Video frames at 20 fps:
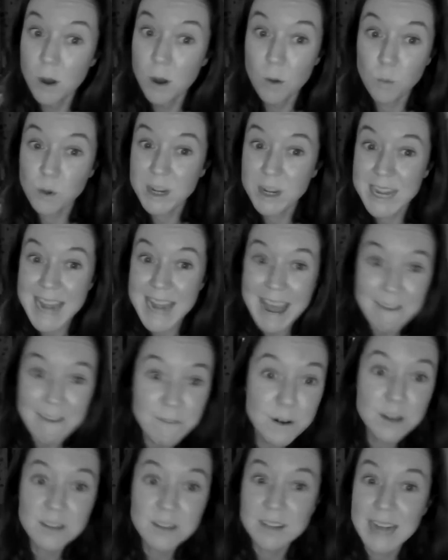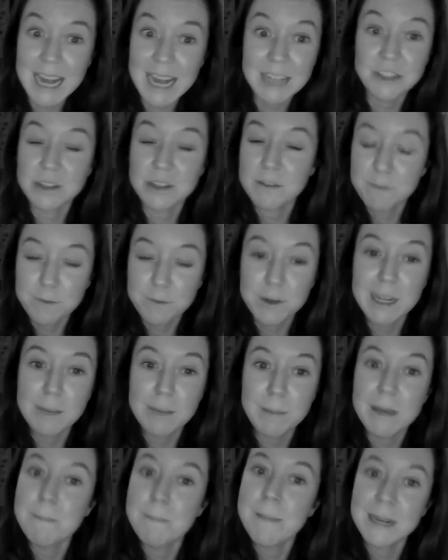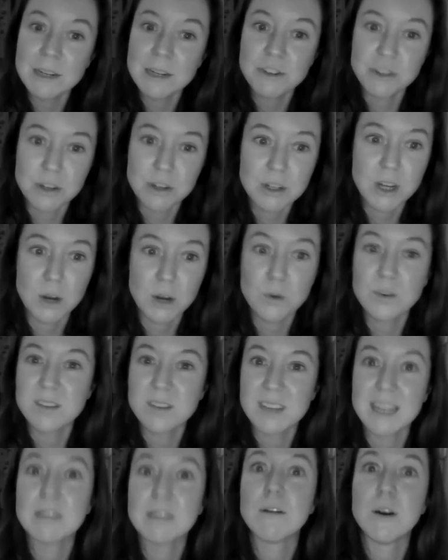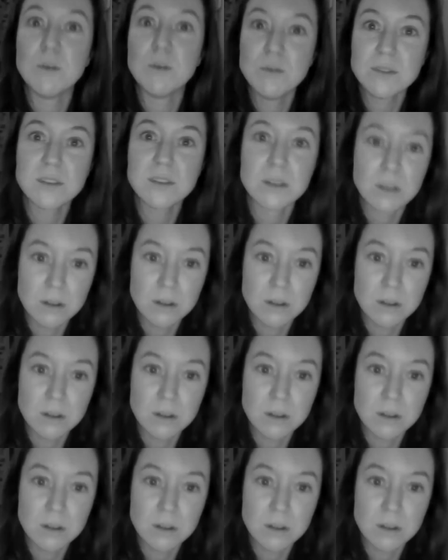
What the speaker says: would never snatch at freebie miniature Coke Zeros.